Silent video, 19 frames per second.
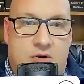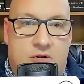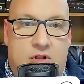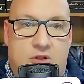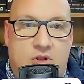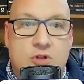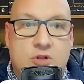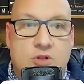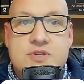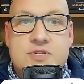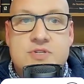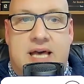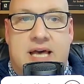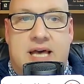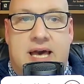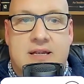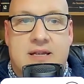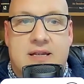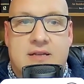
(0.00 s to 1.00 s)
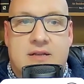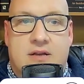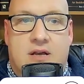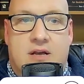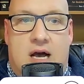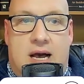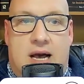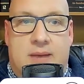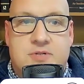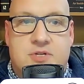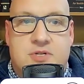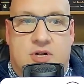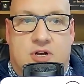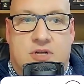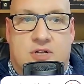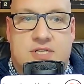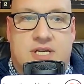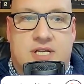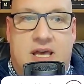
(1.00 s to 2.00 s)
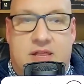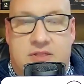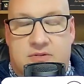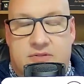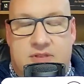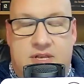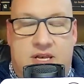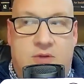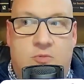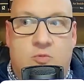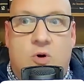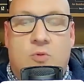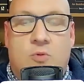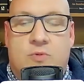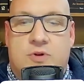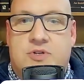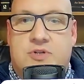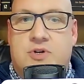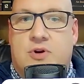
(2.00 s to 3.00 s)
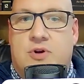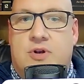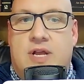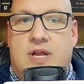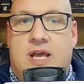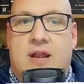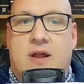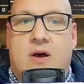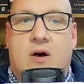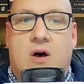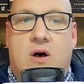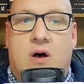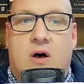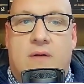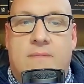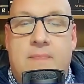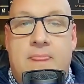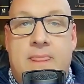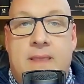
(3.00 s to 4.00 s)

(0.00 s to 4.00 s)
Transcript: lose that option altogether, that he won't return at all.